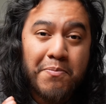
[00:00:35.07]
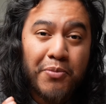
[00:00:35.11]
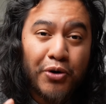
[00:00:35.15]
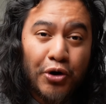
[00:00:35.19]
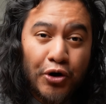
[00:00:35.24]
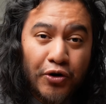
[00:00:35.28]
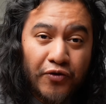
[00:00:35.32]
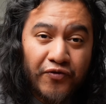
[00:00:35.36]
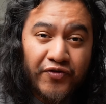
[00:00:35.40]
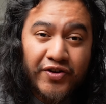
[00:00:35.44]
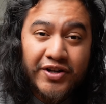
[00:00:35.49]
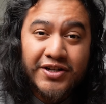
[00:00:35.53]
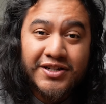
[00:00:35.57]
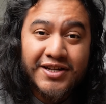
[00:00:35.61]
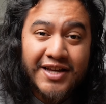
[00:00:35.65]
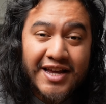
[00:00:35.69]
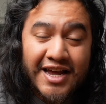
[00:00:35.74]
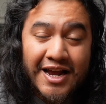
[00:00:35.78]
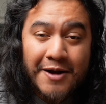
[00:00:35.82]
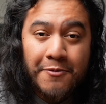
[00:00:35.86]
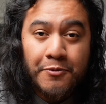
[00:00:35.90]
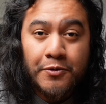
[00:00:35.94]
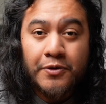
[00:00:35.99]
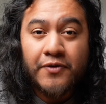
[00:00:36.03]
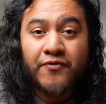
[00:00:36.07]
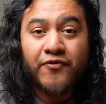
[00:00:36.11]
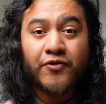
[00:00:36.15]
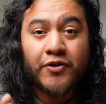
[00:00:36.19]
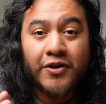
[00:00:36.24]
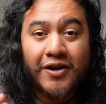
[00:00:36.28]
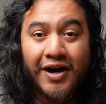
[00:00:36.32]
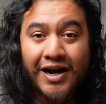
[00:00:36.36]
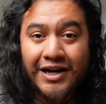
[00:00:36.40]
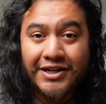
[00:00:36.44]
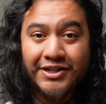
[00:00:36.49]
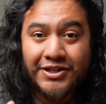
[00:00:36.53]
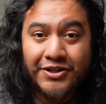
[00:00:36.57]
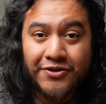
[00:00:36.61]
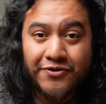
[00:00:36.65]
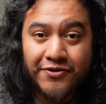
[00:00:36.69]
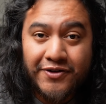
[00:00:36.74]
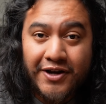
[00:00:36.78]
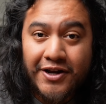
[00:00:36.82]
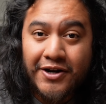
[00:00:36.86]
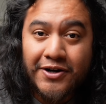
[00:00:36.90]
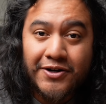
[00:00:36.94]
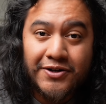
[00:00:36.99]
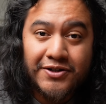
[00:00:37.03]
perfect camera for content
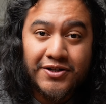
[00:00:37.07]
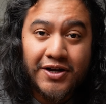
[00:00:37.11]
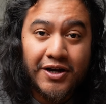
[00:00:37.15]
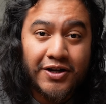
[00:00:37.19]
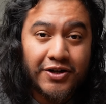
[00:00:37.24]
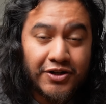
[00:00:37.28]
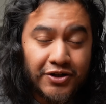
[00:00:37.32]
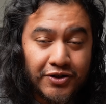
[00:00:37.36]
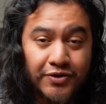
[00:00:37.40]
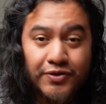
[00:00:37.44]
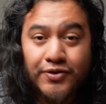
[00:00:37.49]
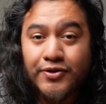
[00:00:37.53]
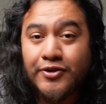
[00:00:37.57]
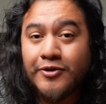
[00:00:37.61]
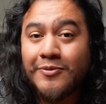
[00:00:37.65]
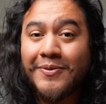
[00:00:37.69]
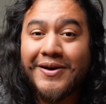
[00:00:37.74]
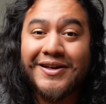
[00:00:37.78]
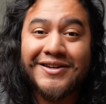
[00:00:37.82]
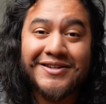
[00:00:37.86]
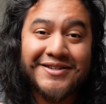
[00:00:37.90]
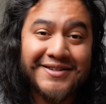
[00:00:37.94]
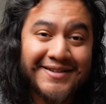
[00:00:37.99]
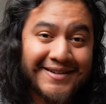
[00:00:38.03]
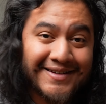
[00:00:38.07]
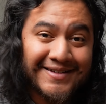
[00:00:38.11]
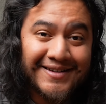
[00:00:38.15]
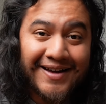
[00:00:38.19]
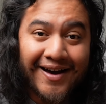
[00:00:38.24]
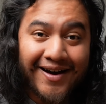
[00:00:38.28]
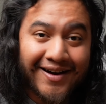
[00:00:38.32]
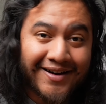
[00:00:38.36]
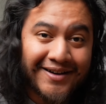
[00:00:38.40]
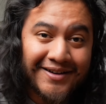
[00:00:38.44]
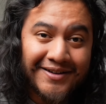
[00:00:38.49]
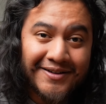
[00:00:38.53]
creators on YouTube and TikTok.